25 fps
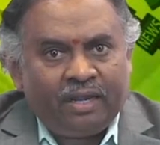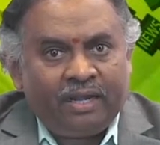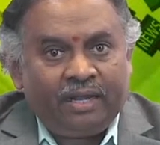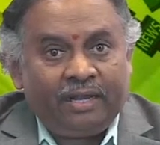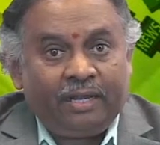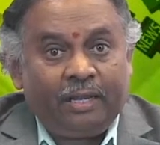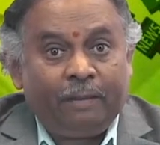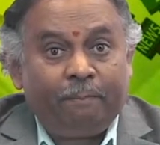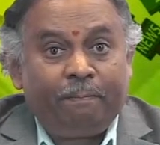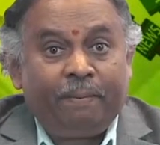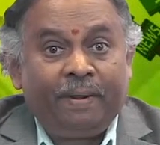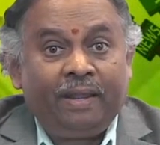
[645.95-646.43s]

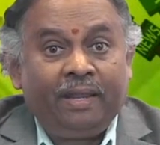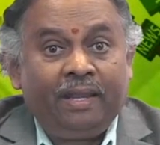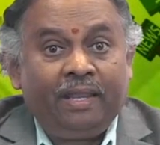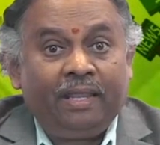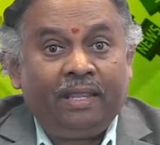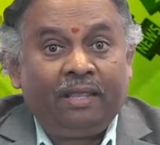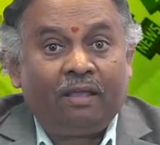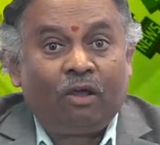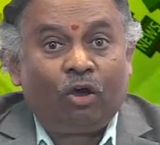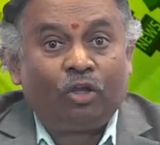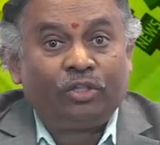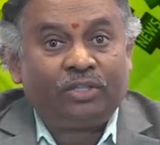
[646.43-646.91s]

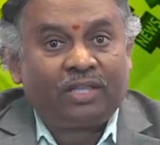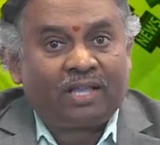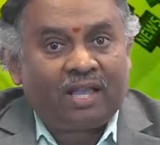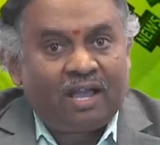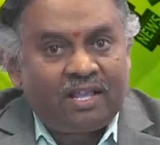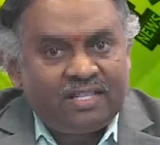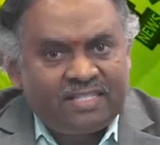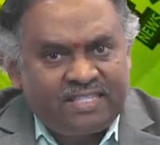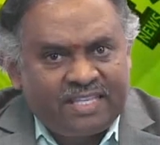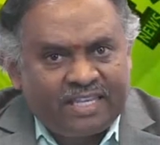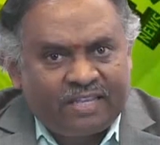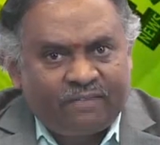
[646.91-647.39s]
depending on the
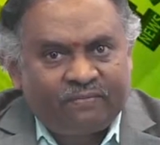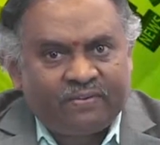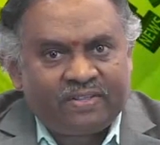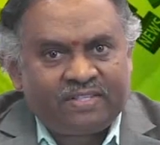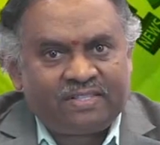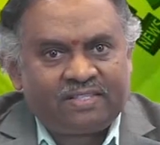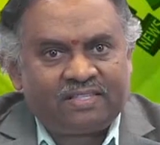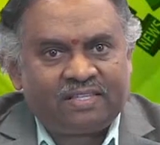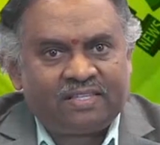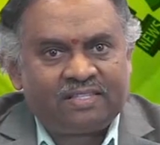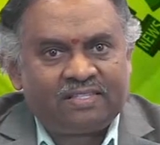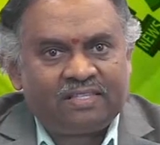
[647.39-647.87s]

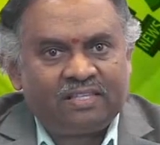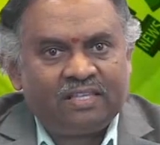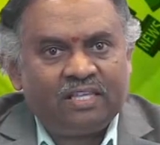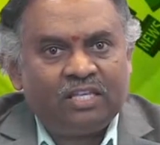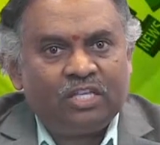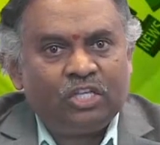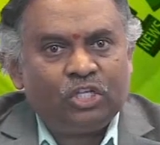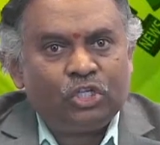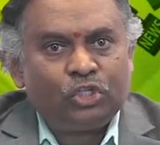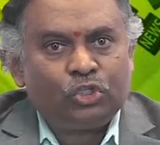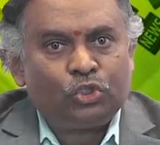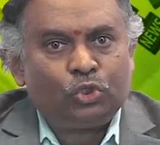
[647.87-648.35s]
consequences,
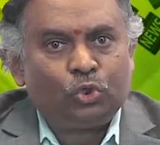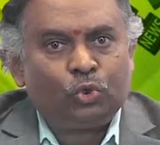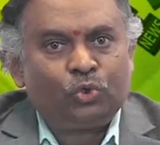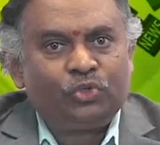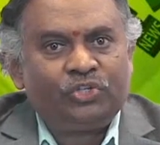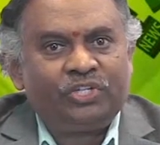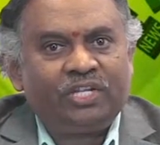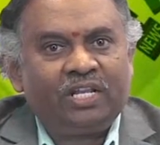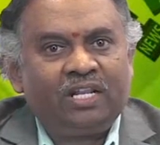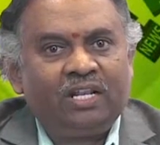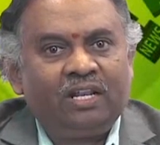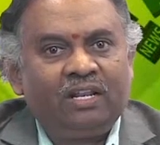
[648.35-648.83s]

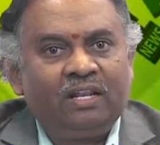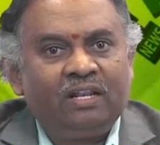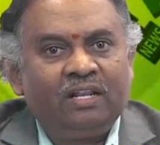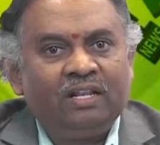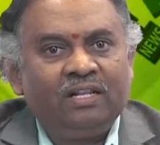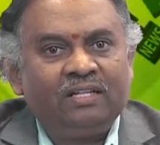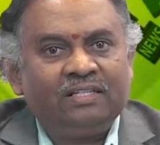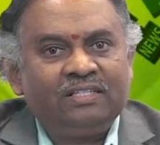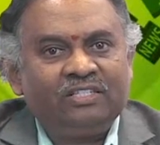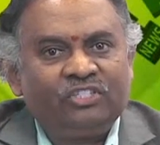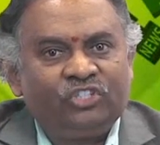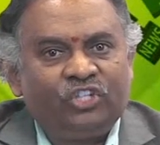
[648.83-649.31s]
social
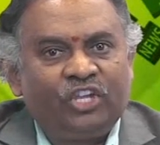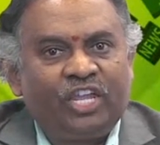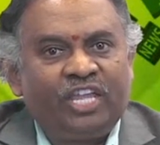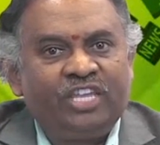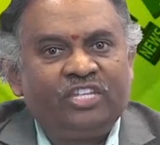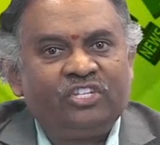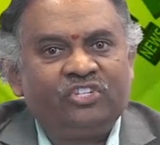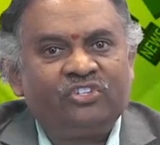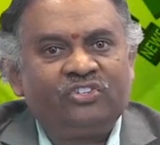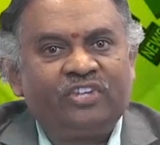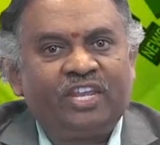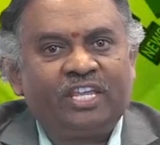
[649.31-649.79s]

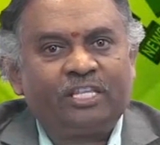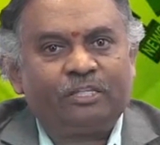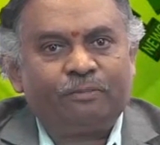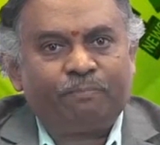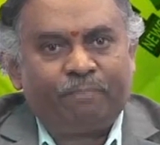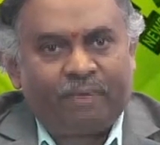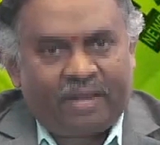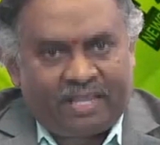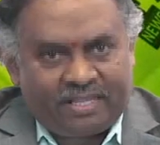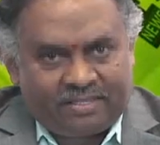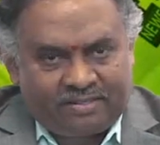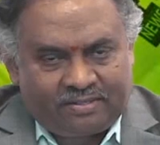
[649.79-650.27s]
change takes
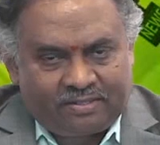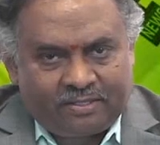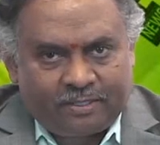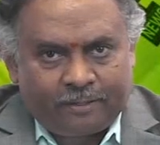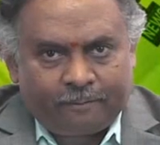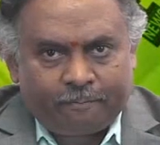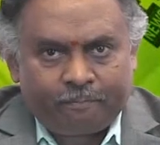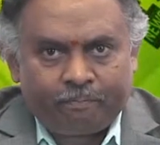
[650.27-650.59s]
place.